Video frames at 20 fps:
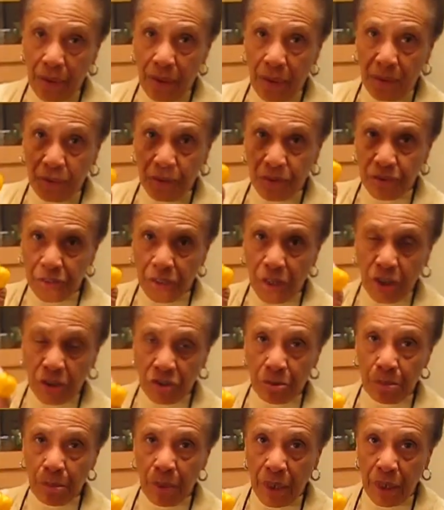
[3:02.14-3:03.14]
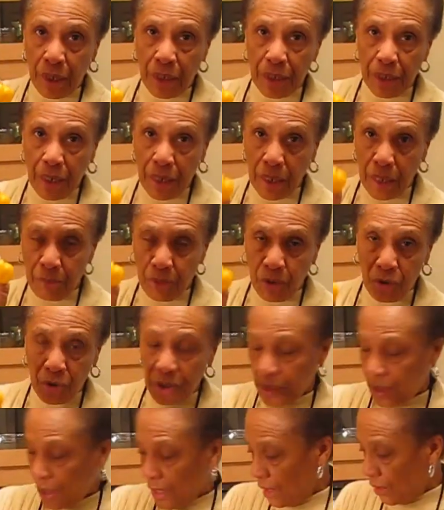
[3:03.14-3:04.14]
the Scotch bonnet, and I'm going to
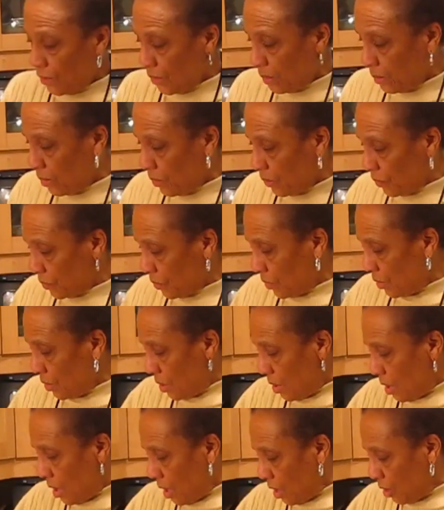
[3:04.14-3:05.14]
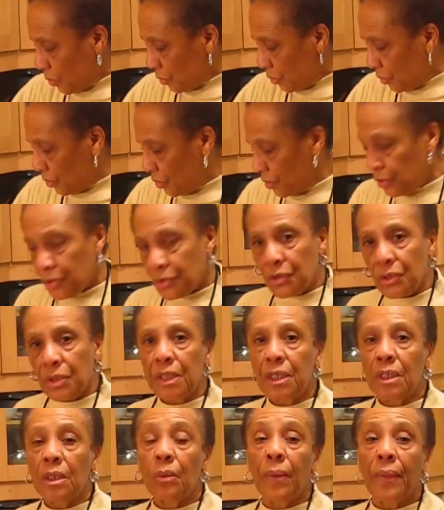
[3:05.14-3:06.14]
tell you about how to
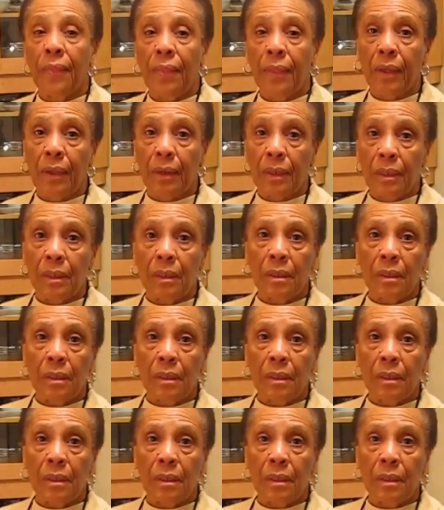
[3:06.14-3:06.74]
deal with that.